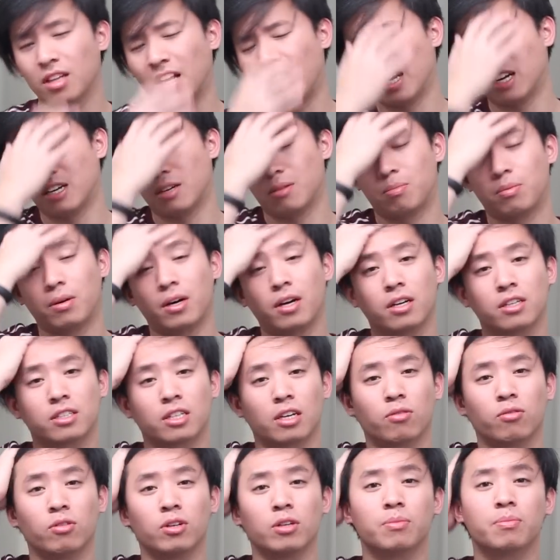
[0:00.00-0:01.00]
line of products
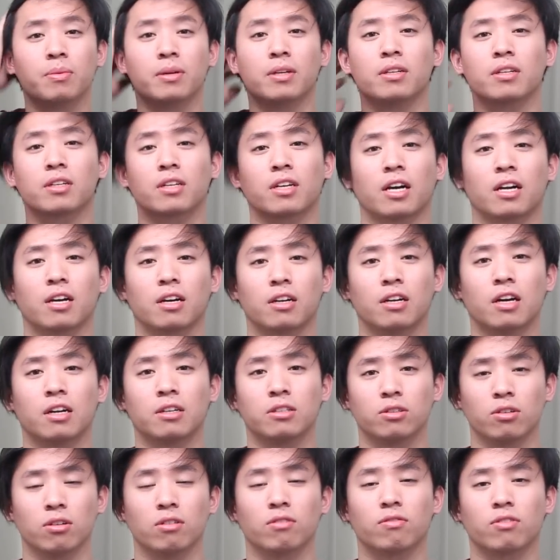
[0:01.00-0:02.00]
that we've been kind of
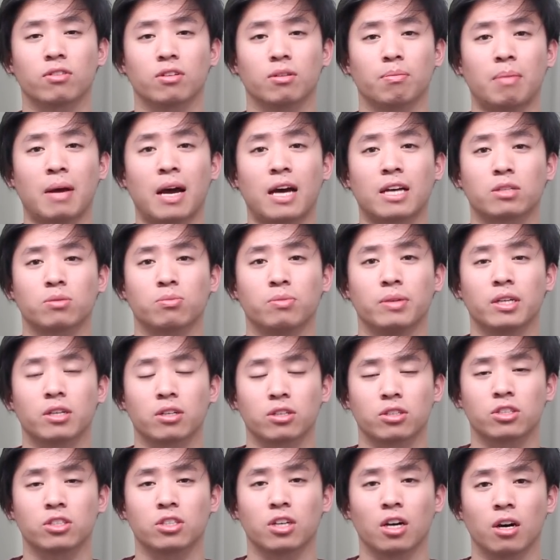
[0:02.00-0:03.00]
like doing for the past week
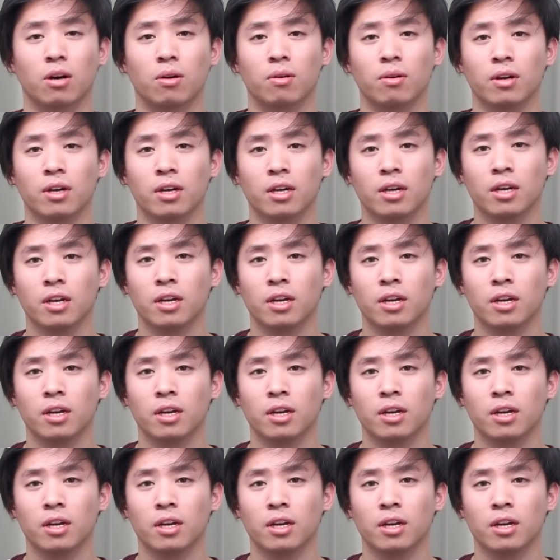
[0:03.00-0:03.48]
or so.